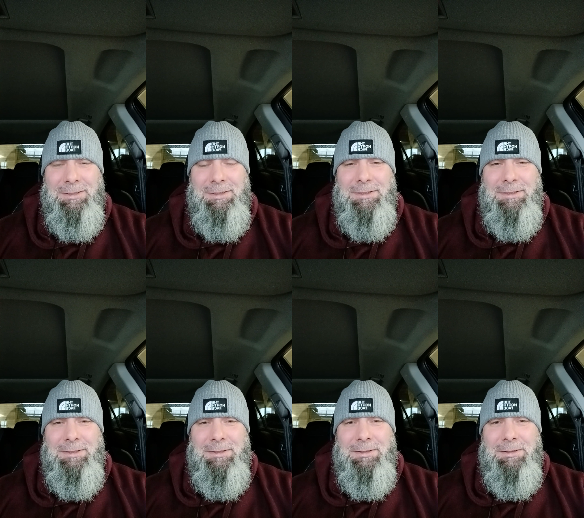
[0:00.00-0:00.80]

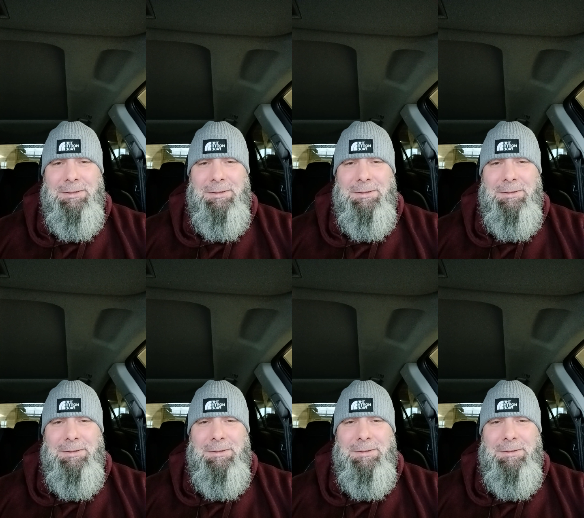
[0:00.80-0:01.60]

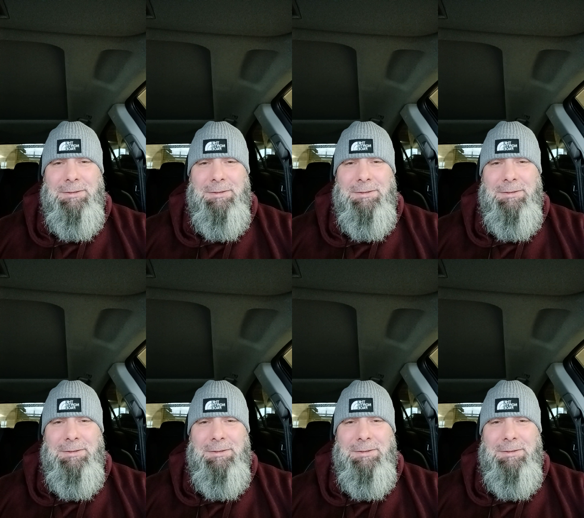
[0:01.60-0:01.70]
[no speech]